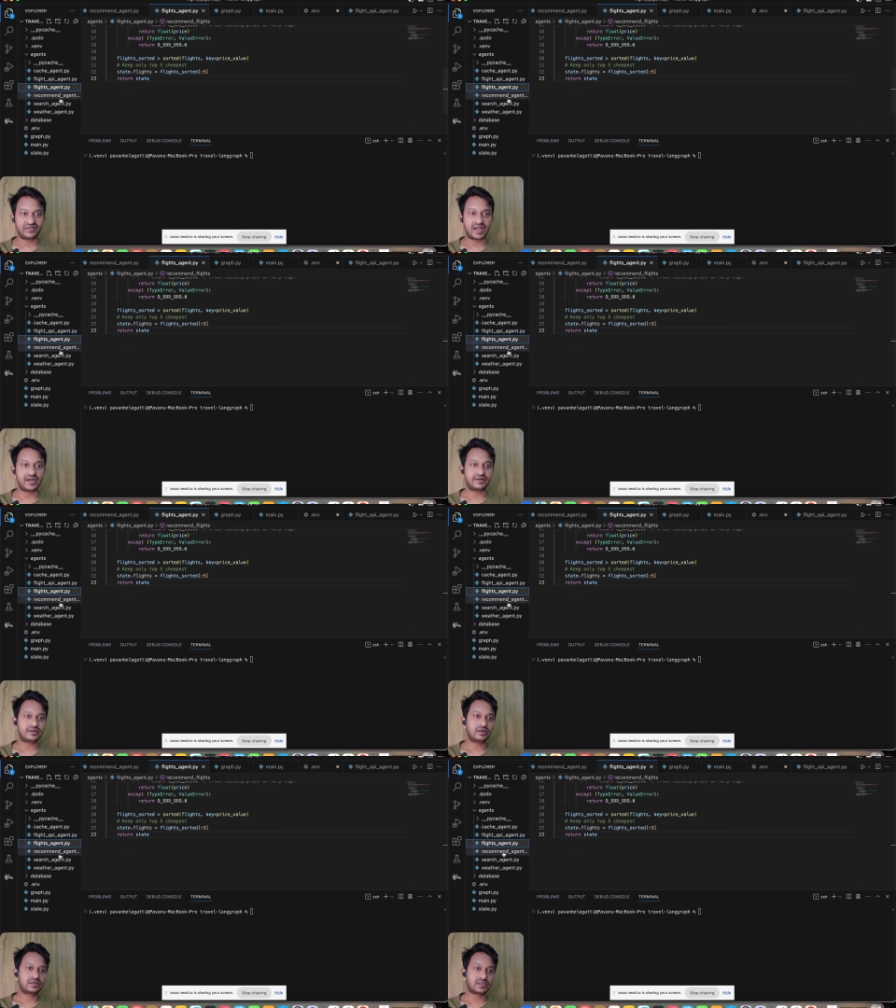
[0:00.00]
flight
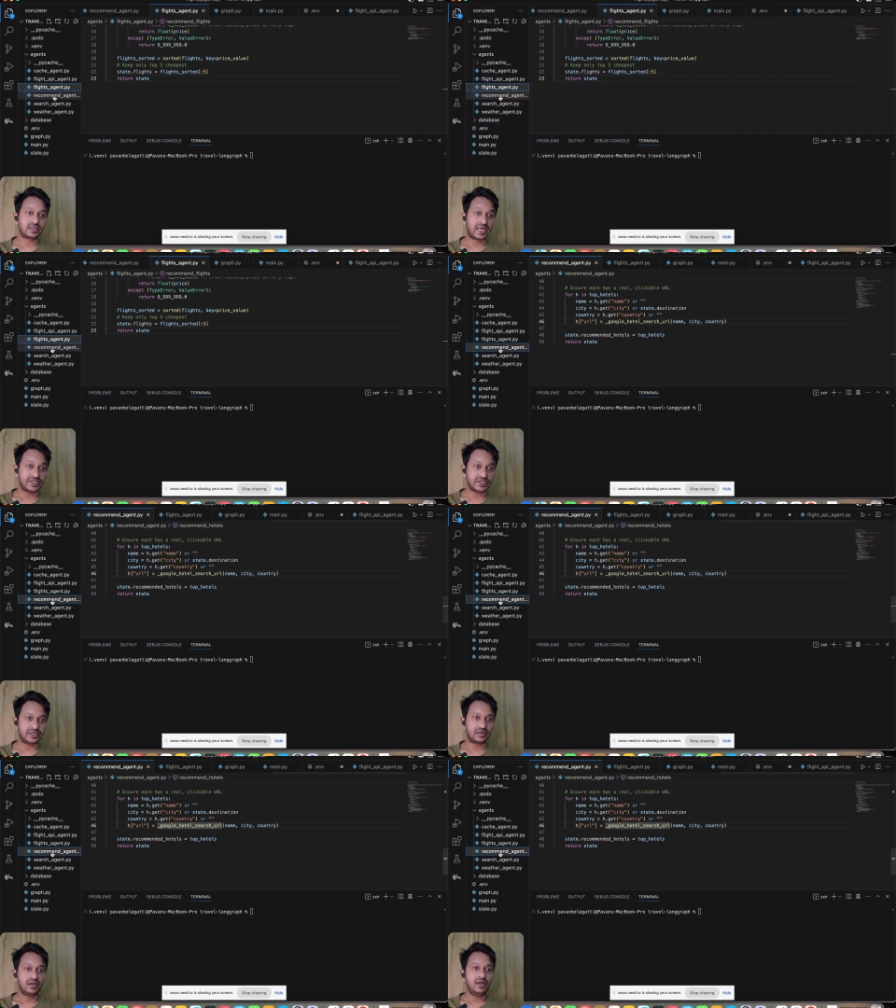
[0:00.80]

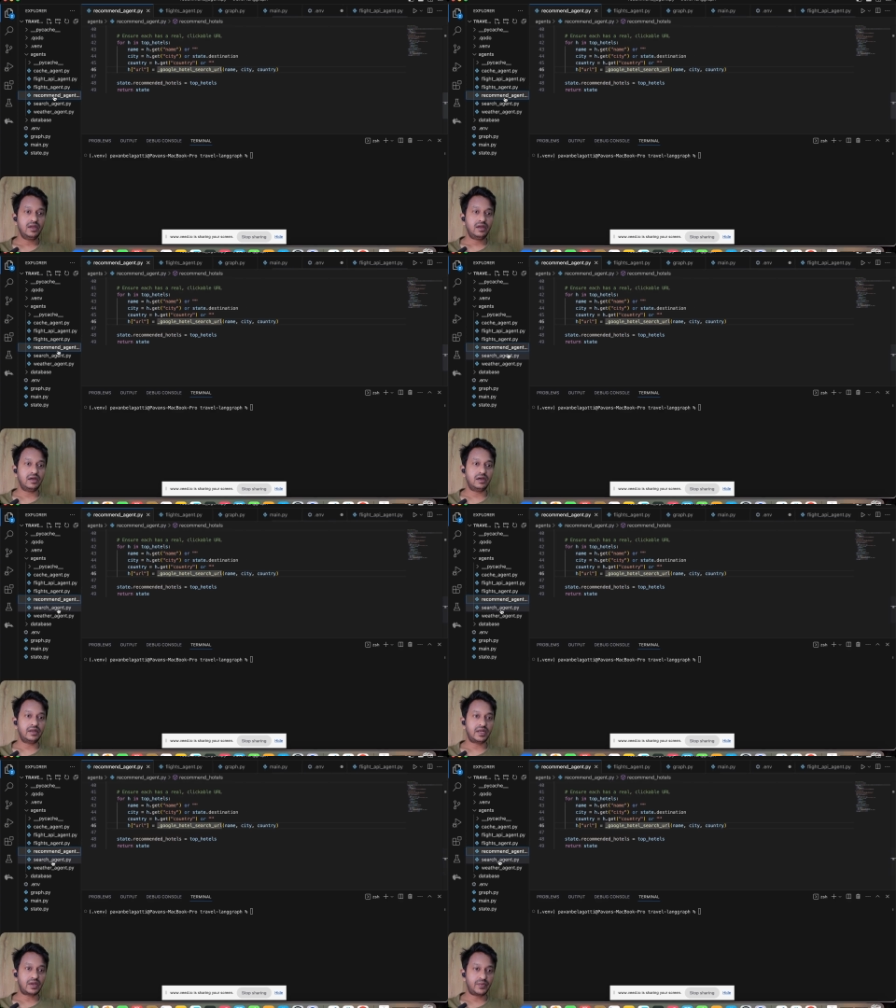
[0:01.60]
agent
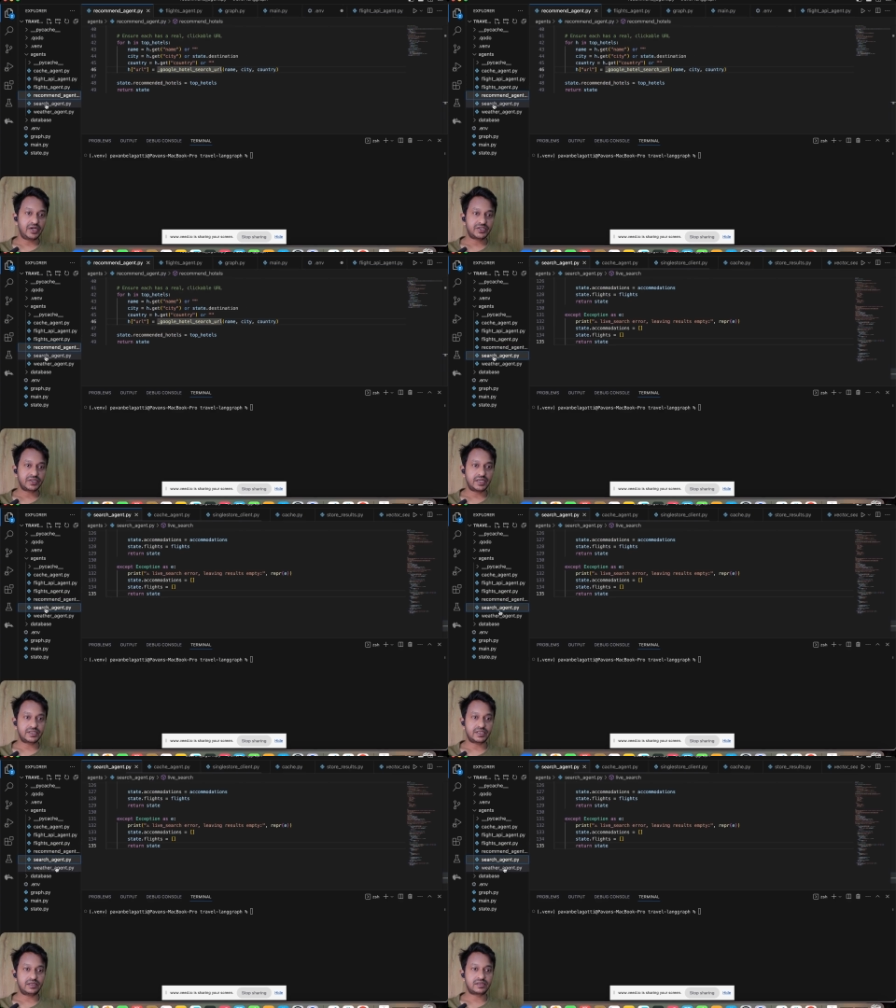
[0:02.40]
uh, recommendation
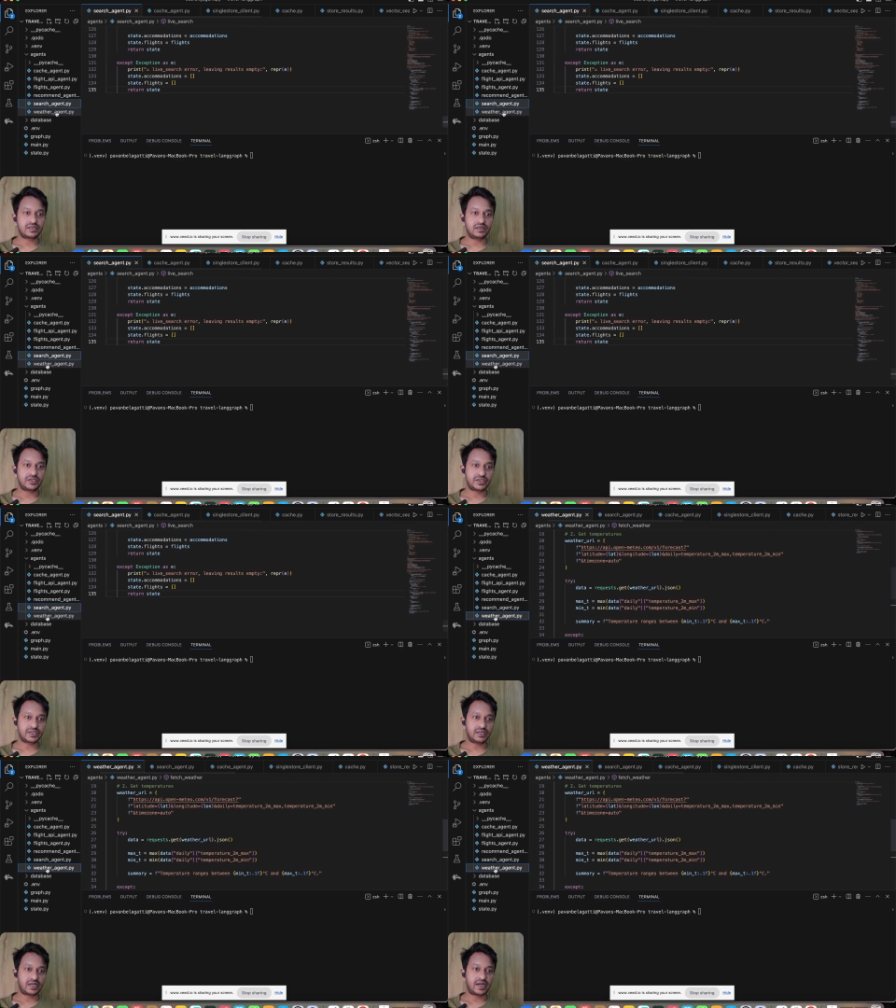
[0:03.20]
agent search
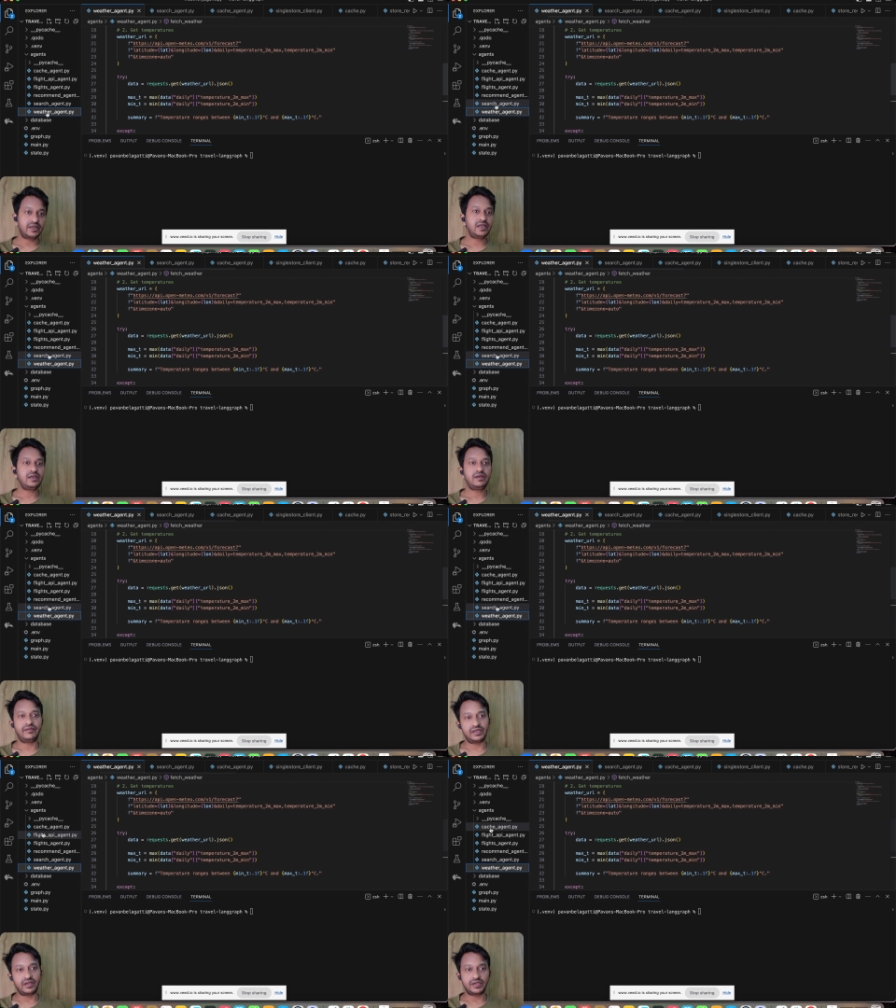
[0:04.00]
agent and the
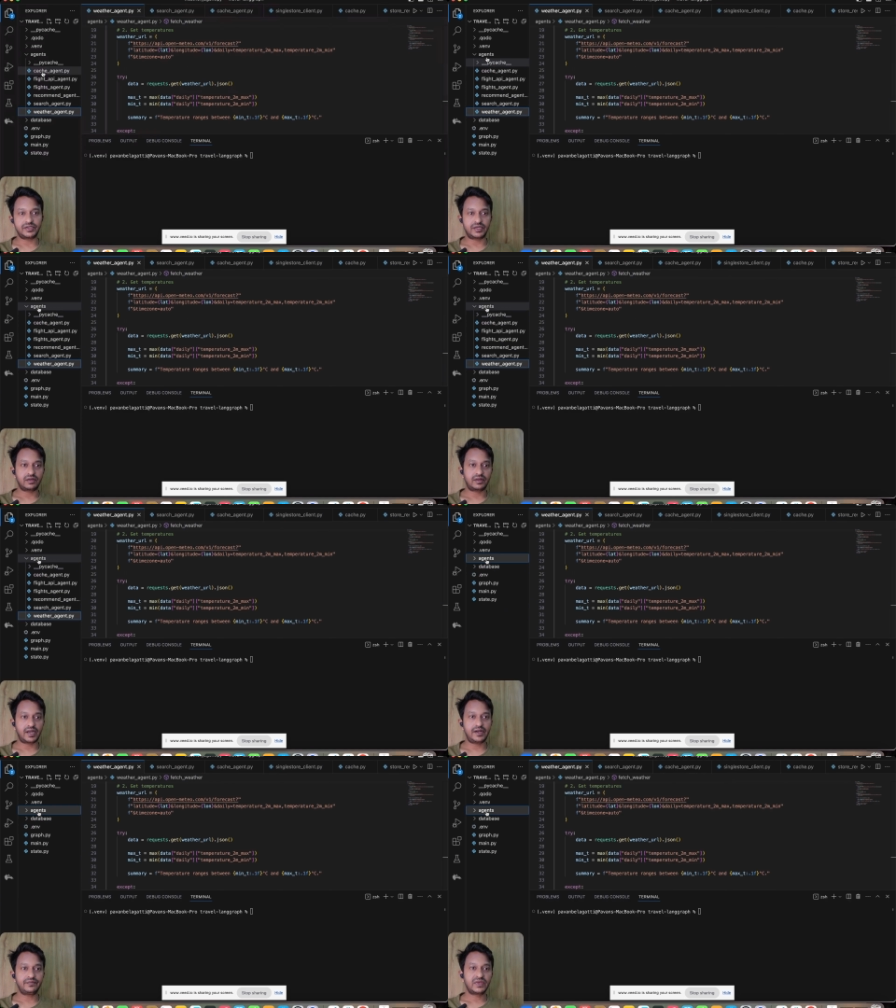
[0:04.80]
weather agent
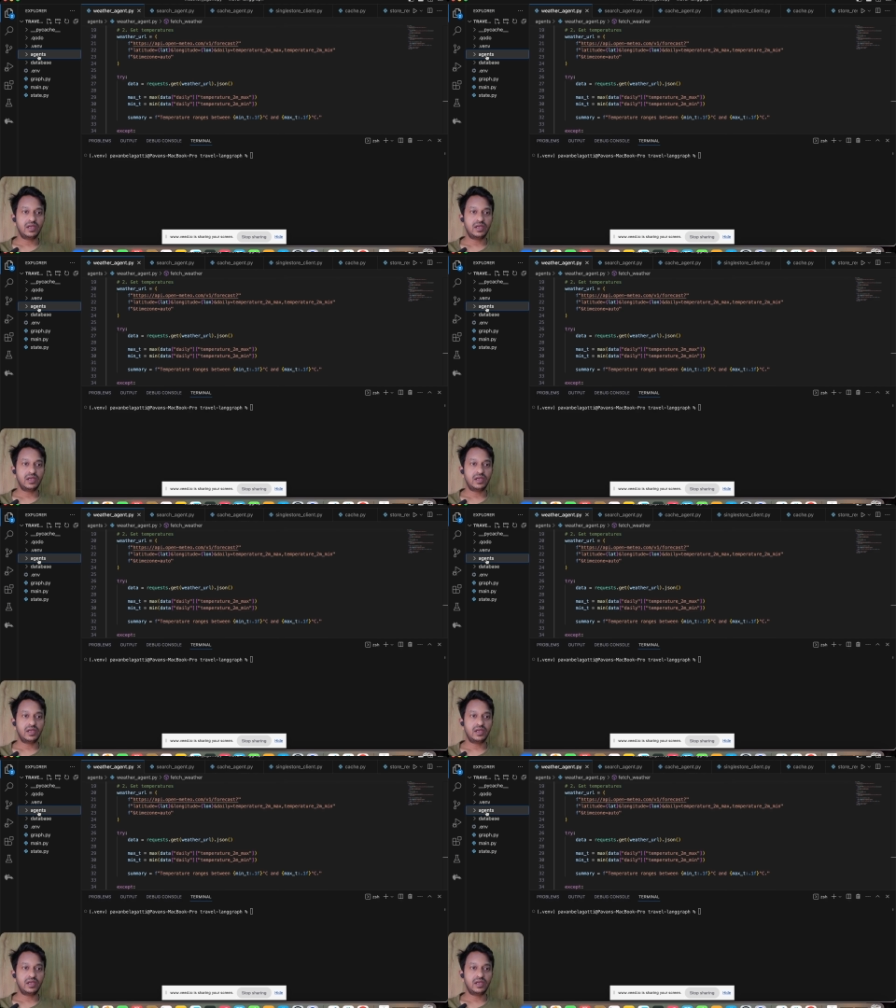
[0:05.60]
right